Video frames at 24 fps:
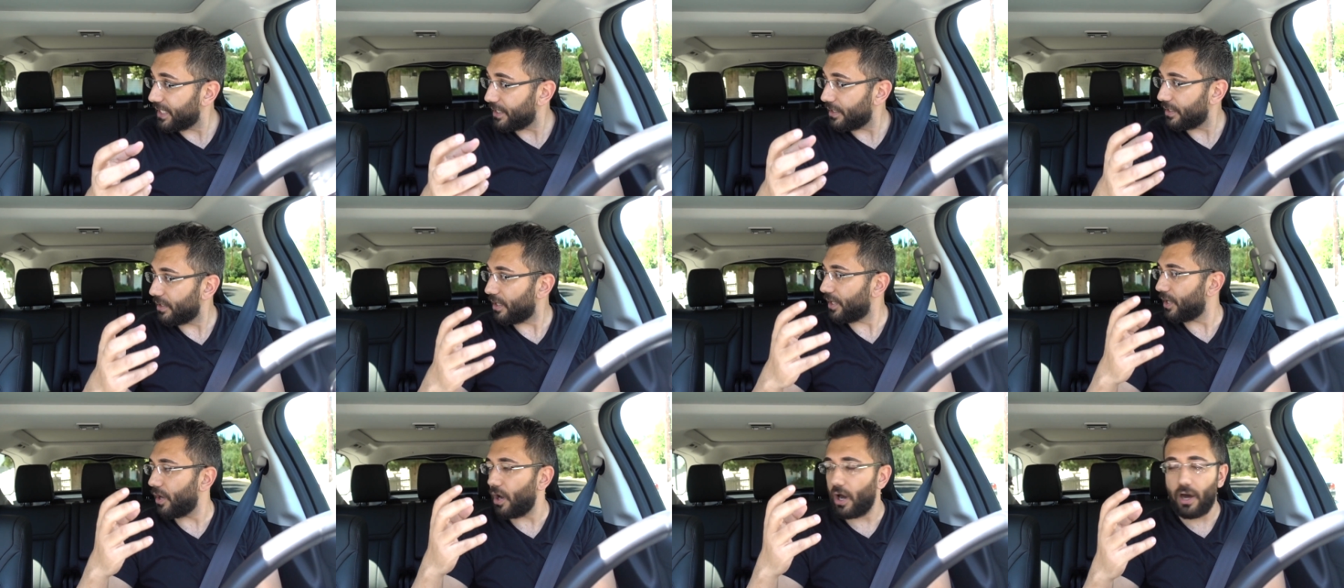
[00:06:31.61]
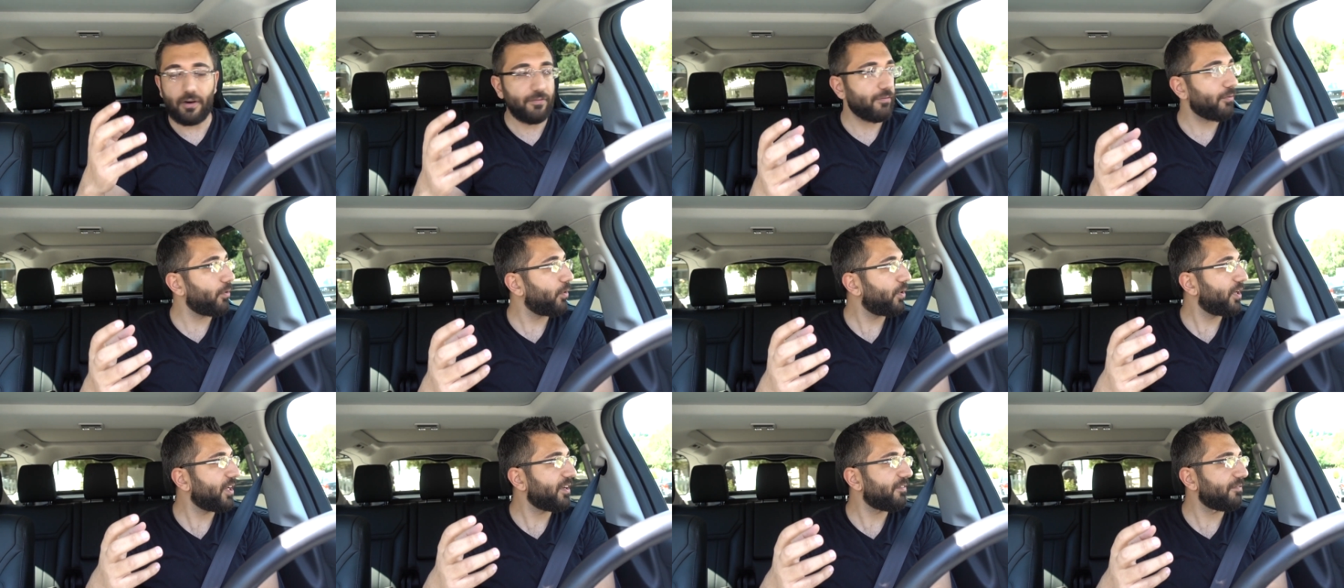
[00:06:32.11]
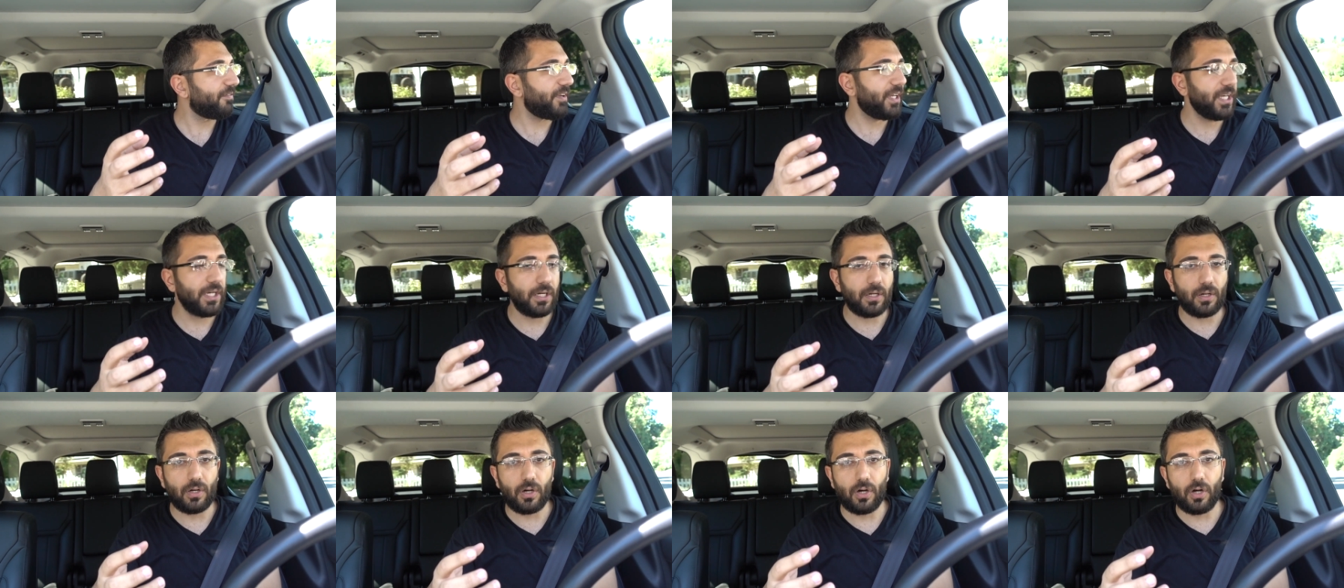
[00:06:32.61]
an off-roading
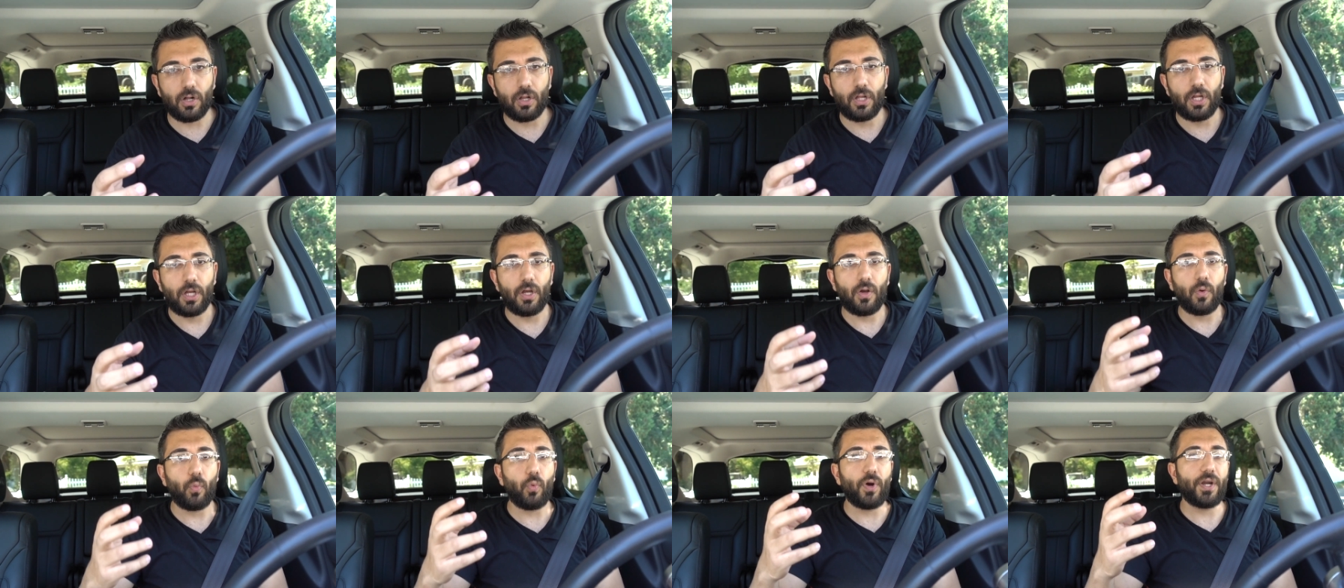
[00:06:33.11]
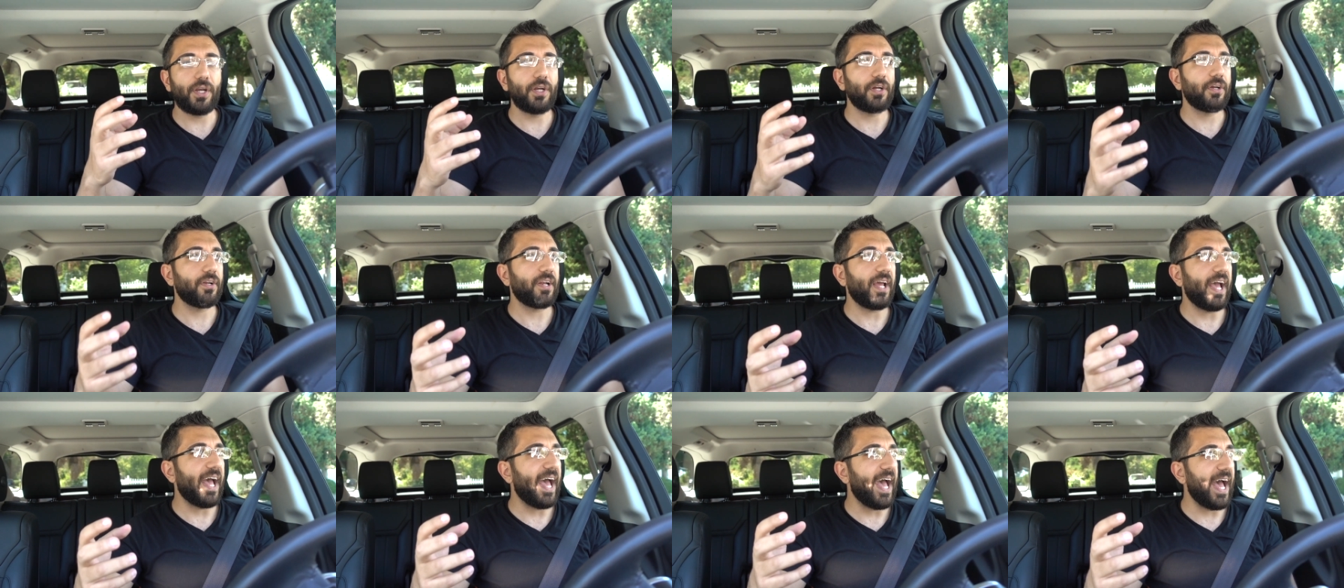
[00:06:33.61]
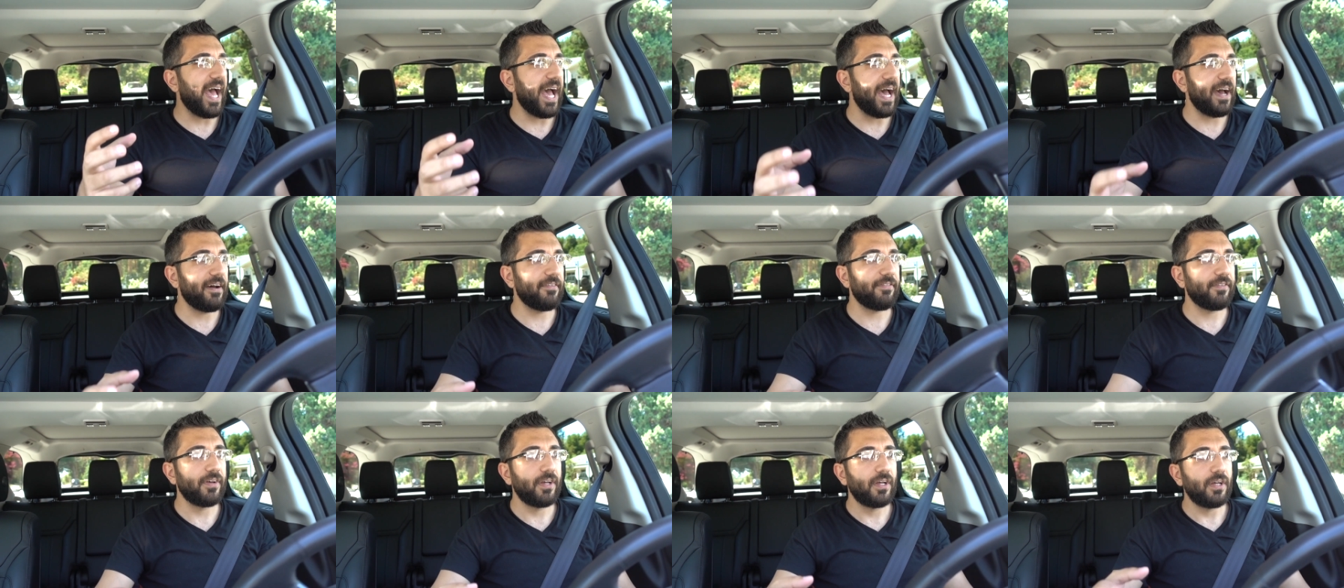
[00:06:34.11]
vehicle where you're going to
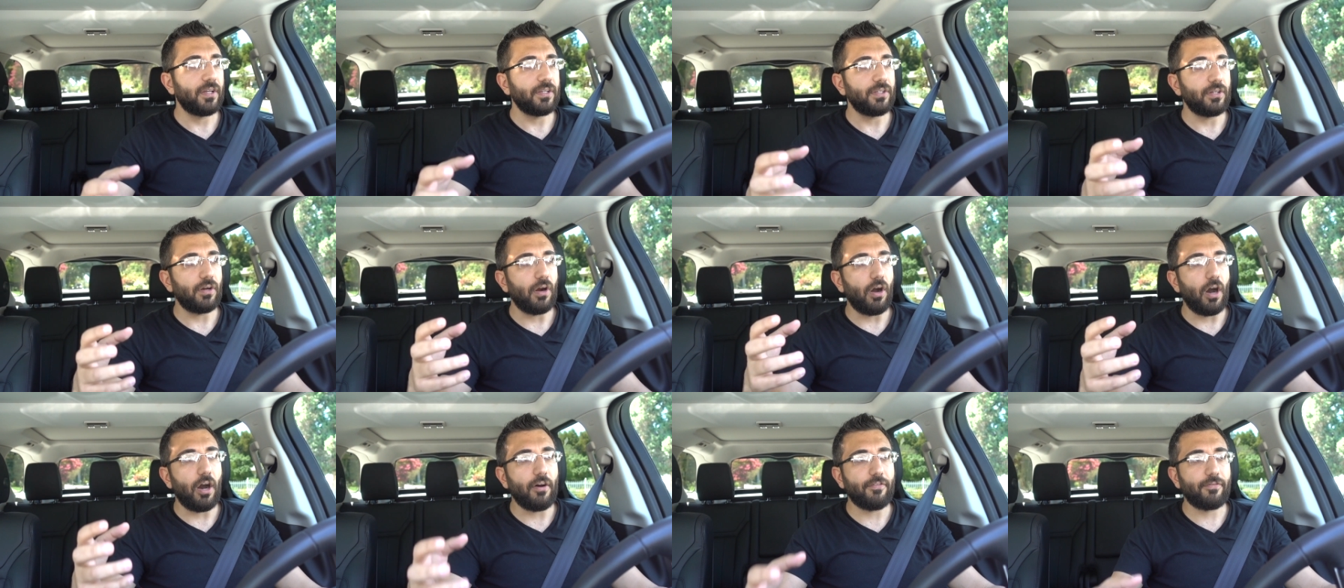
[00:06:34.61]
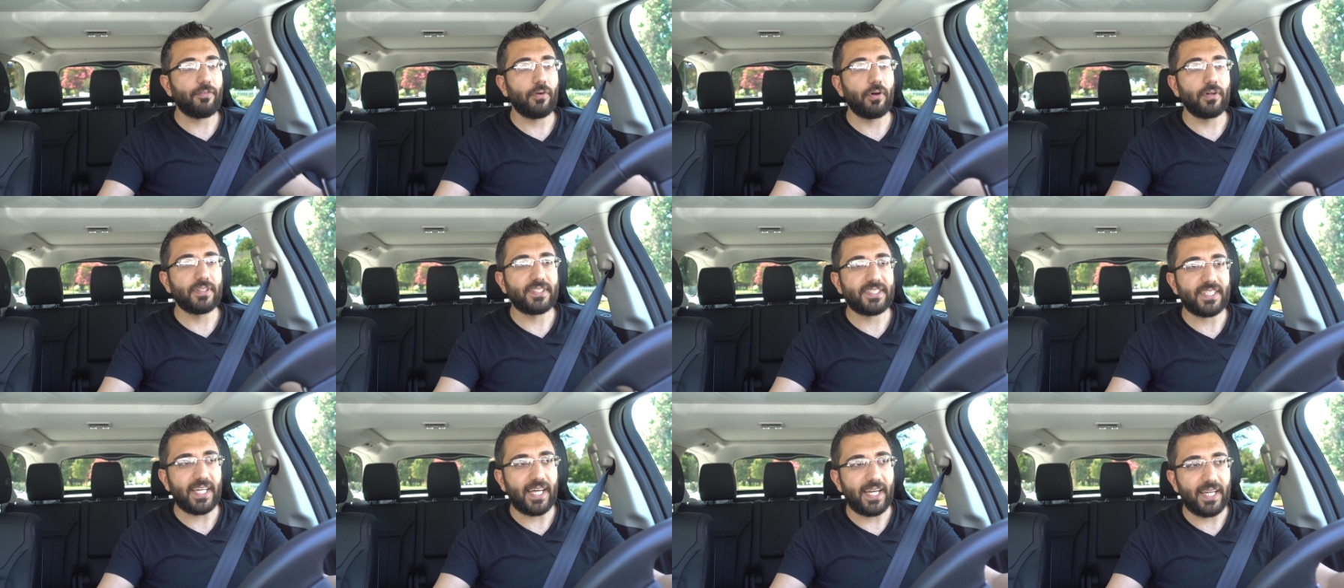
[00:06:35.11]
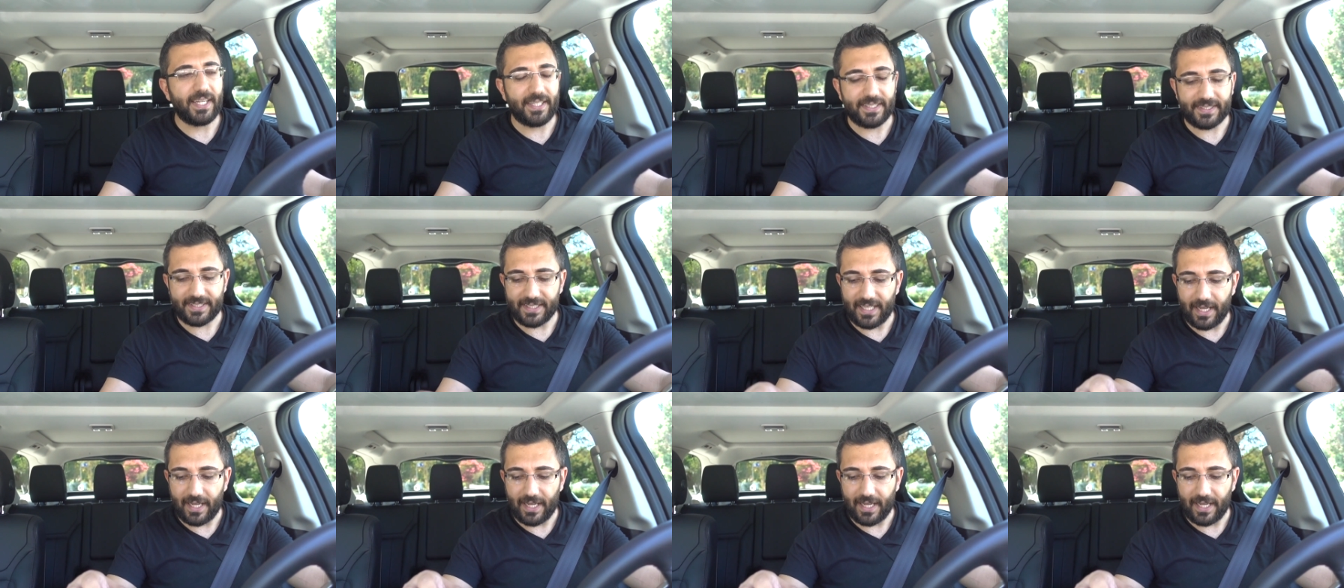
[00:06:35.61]
have your off-road settings?